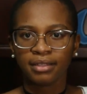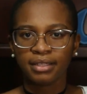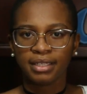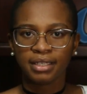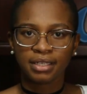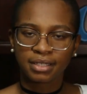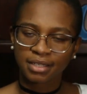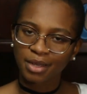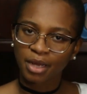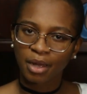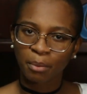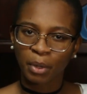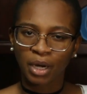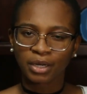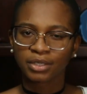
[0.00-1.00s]
these
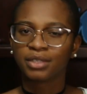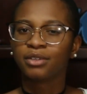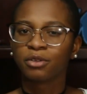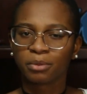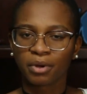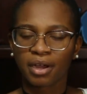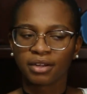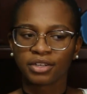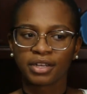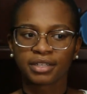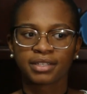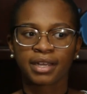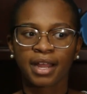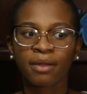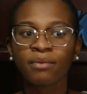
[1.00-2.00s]
personal
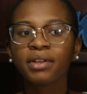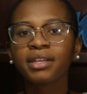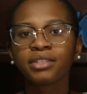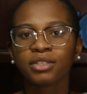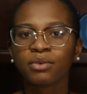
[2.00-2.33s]
projects. Like I really